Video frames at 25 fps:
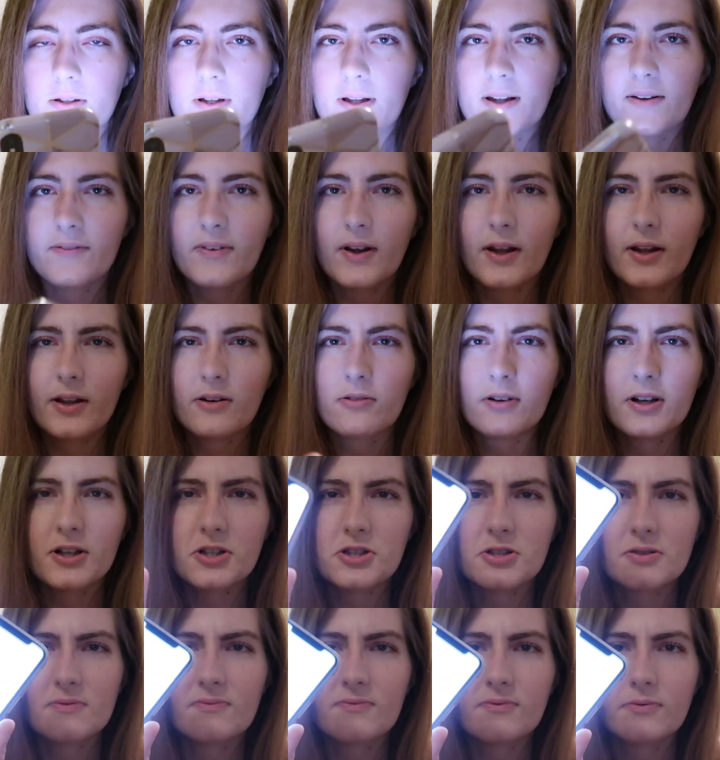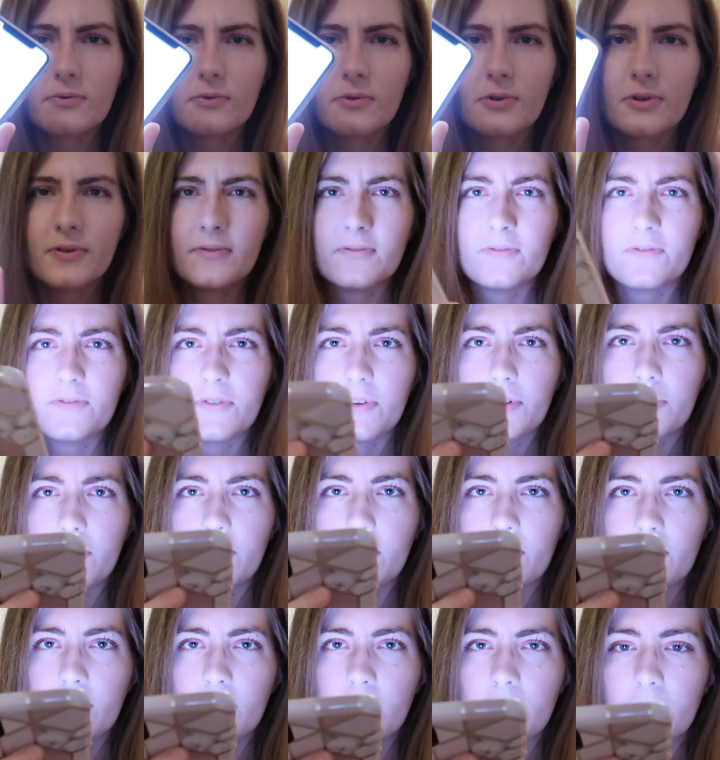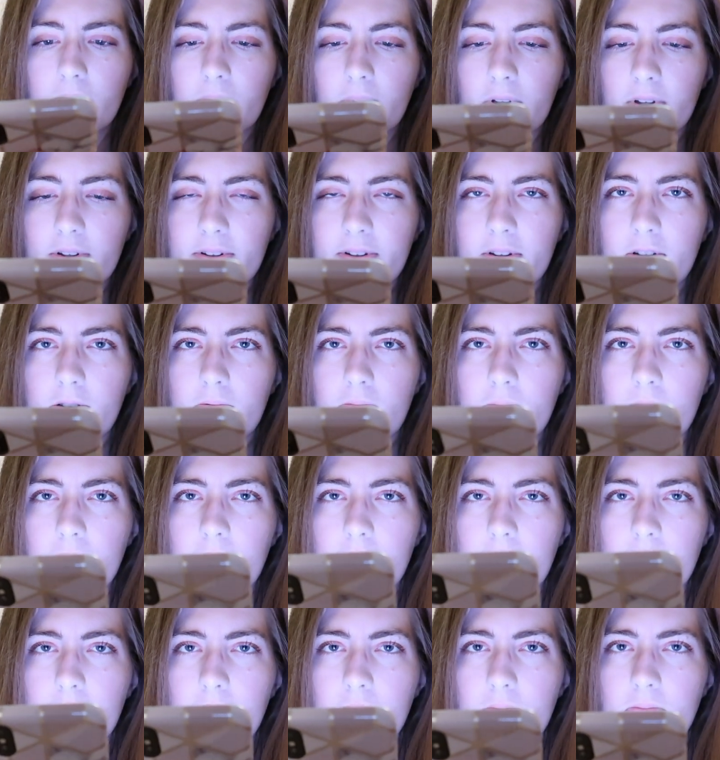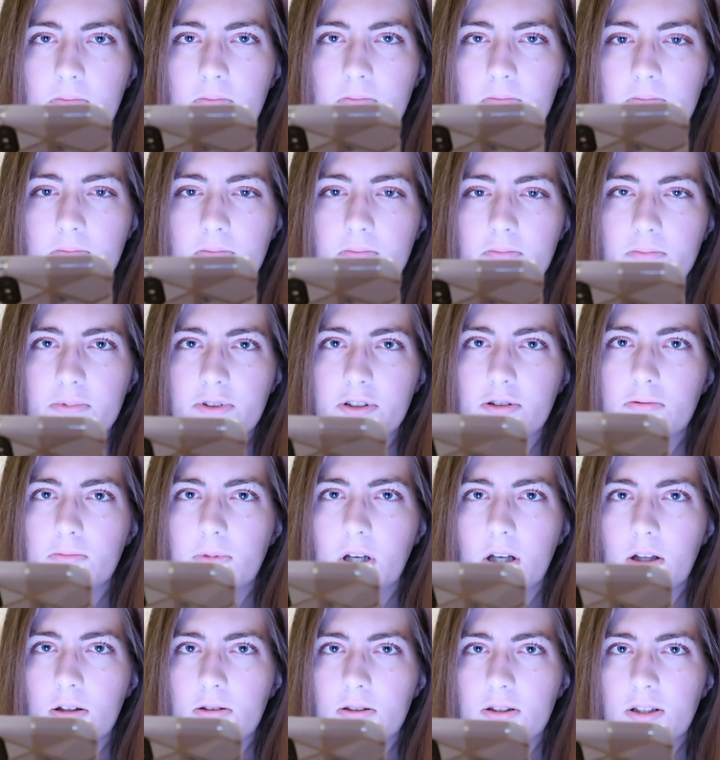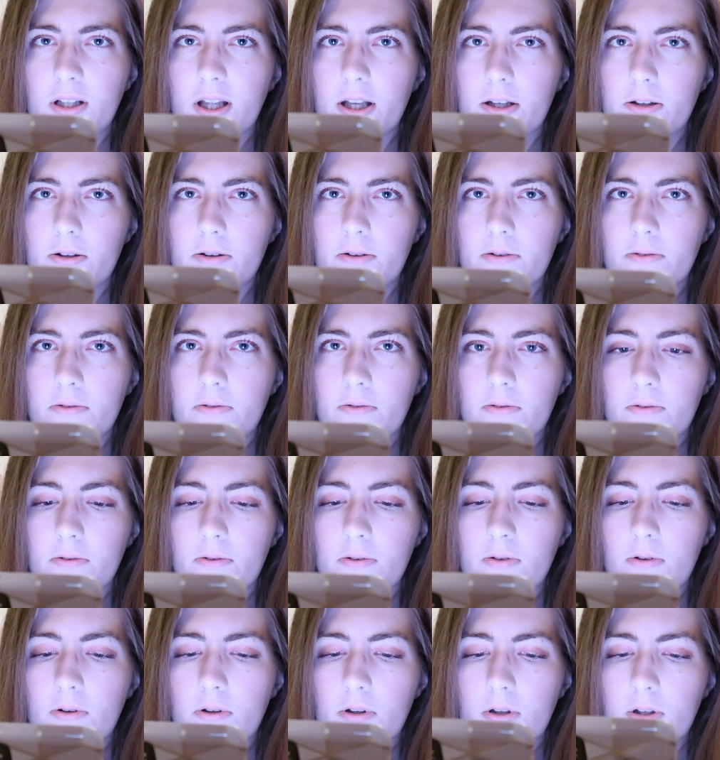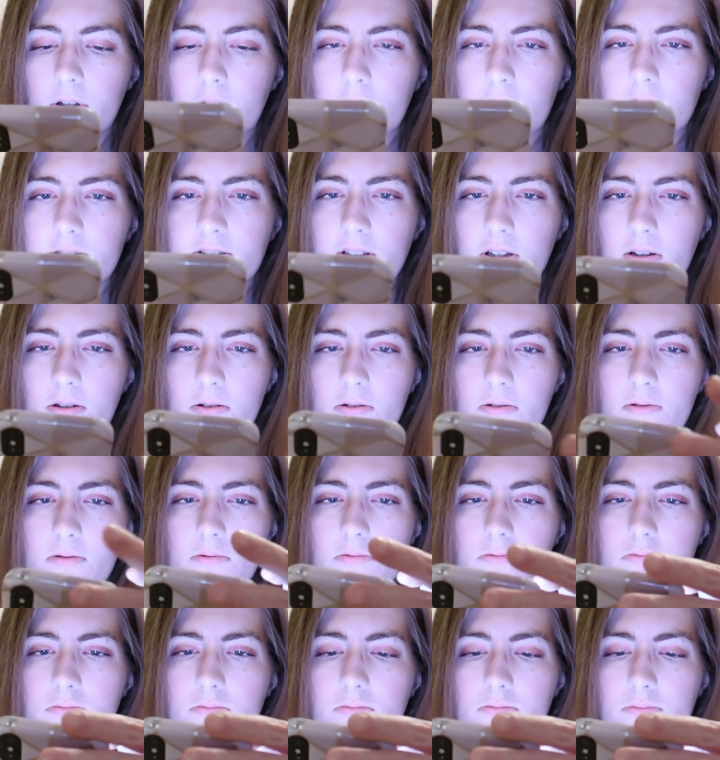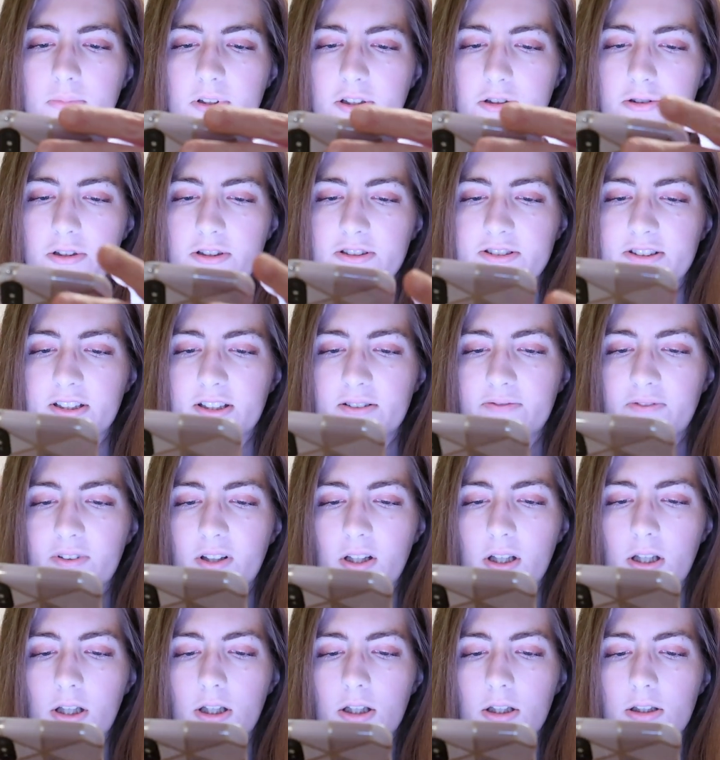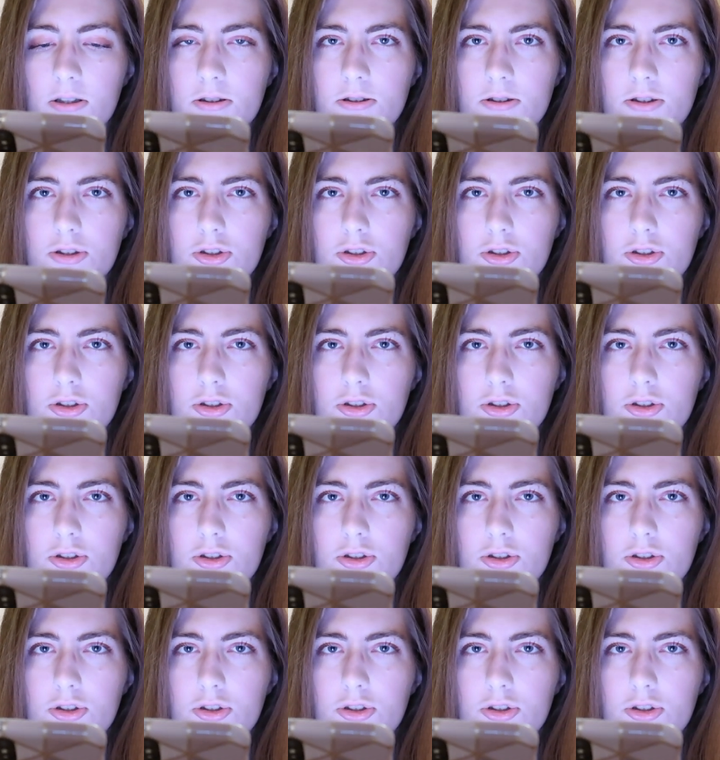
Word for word: Evaluation form for a Zoom, Zoom calls later. So, we just save that.